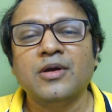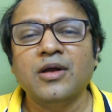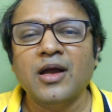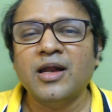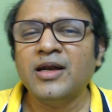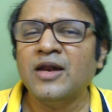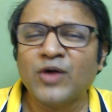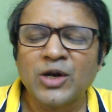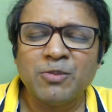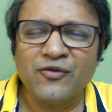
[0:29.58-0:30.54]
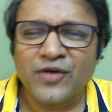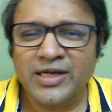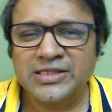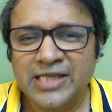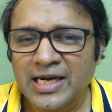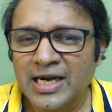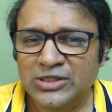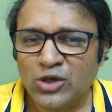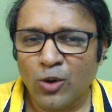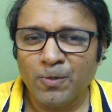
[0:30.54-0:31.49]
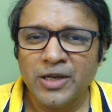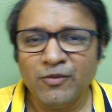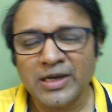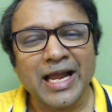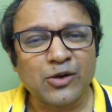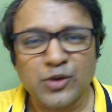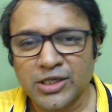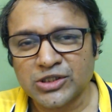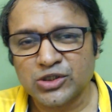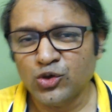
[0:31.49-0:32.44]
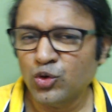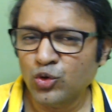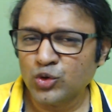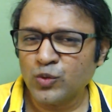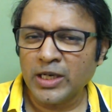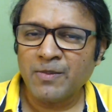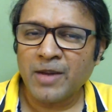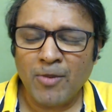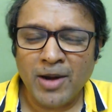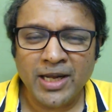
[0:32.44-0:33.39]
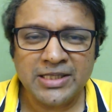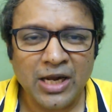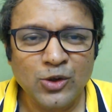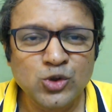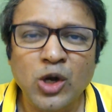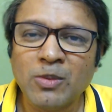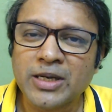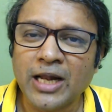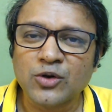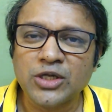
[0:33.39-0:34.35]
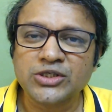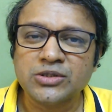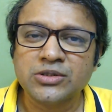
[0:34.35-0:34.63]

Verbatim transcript: And then one of my friends said, let's compete with calculation. You use Vedic mathematics, I'll use normal calculation.